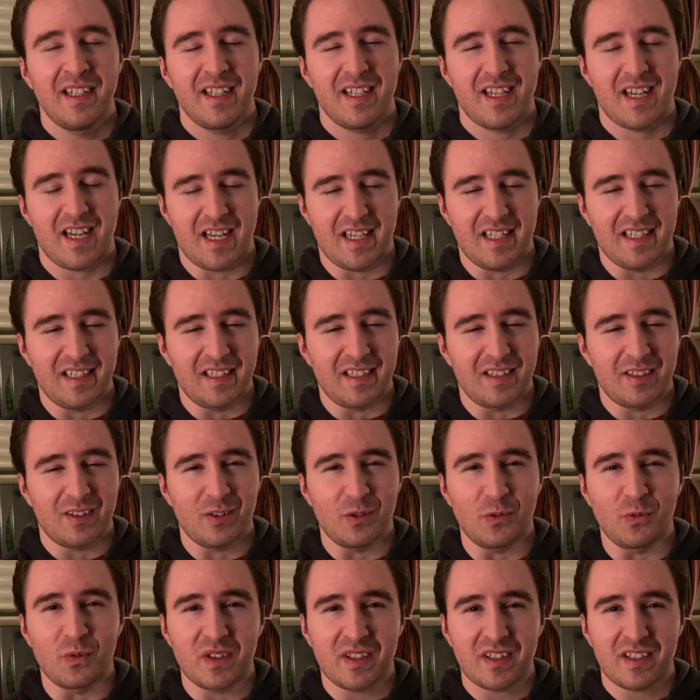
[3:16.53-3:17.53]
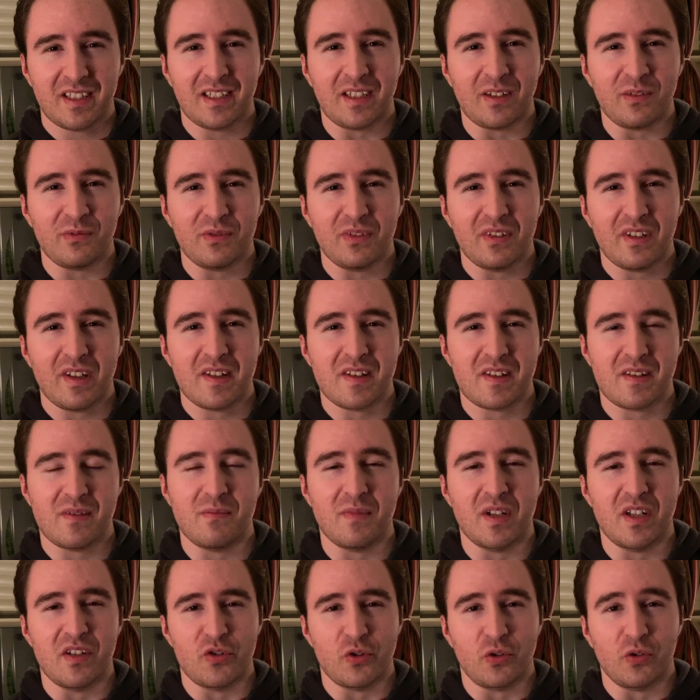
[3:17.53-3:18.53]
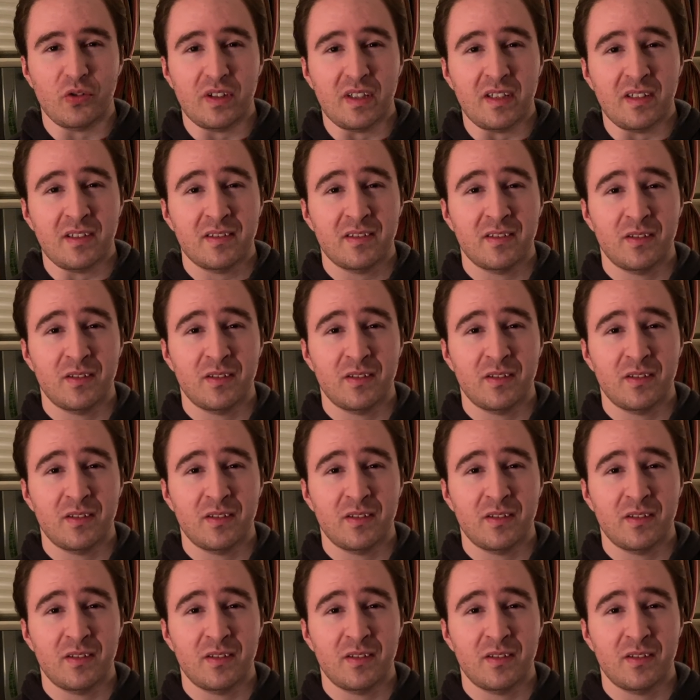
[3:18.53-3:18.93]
And the one thing I realized in my journey